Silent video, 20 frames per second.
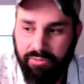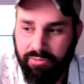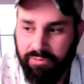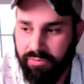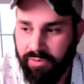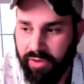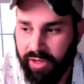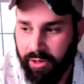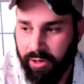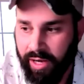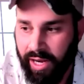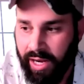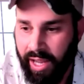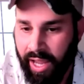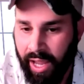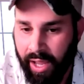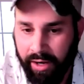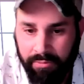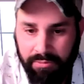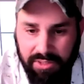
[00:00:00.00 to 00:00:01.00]
figuring out
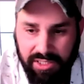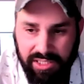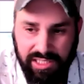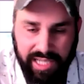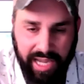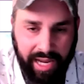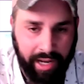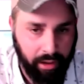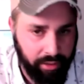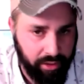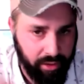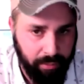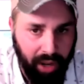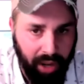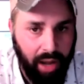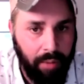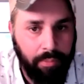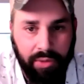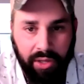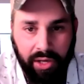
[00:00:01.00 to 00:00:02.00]
how to scale them
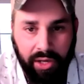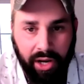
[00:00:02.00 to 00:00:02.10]
up,